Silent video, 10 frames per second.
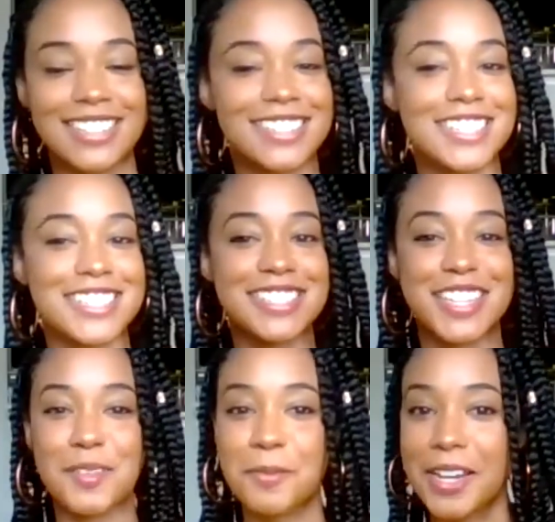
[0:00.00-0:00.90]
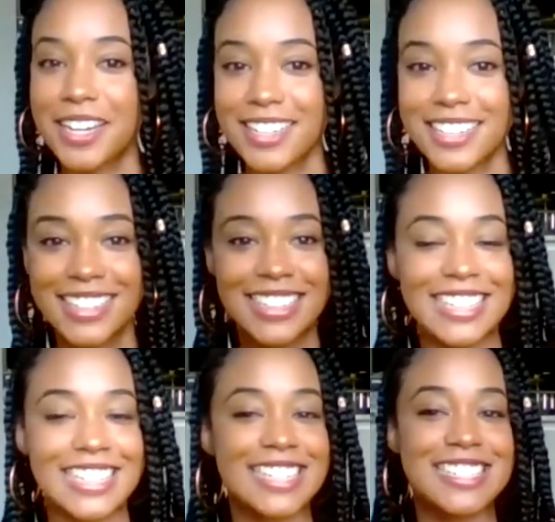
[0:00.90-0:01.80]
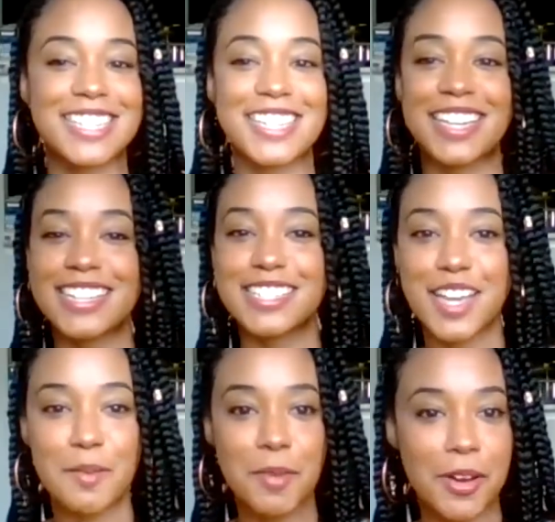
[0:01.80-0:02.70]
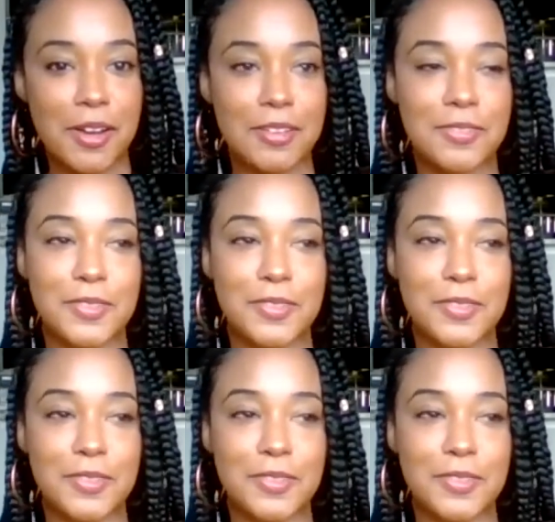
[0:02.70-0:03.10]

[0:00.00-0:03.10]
It doesn't take a break. It doesn't take any time off.